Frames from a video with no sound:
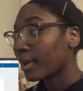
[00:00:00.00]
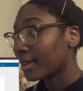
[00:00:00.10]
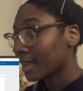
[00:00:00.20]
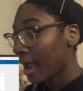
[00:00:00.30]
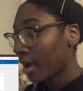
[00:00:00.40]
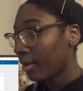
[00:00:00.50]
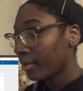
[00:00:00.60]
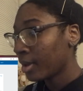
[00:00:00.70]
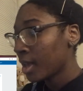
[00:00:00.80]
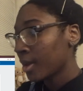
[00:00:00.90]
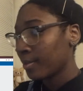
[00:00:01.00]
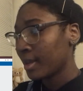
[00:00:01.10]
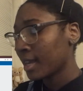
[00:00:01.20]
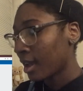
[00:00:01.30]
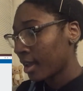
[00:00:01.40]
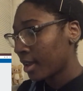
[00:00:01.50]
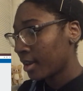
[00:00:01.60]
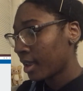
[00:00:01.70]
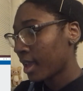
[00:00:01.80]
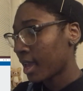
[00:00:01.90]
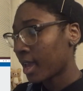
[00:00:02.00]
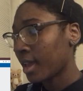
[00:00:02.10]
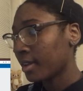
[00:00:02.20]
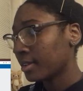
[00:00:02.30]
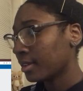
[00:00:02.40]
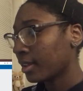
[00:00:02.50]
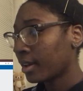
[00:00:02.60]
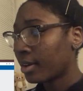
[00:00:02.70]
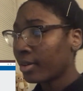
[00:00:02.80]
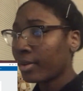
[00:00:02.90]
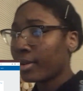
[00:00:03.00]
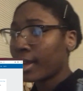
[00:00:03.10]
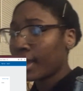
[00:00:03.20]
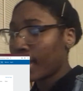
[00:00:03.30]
But now we got a little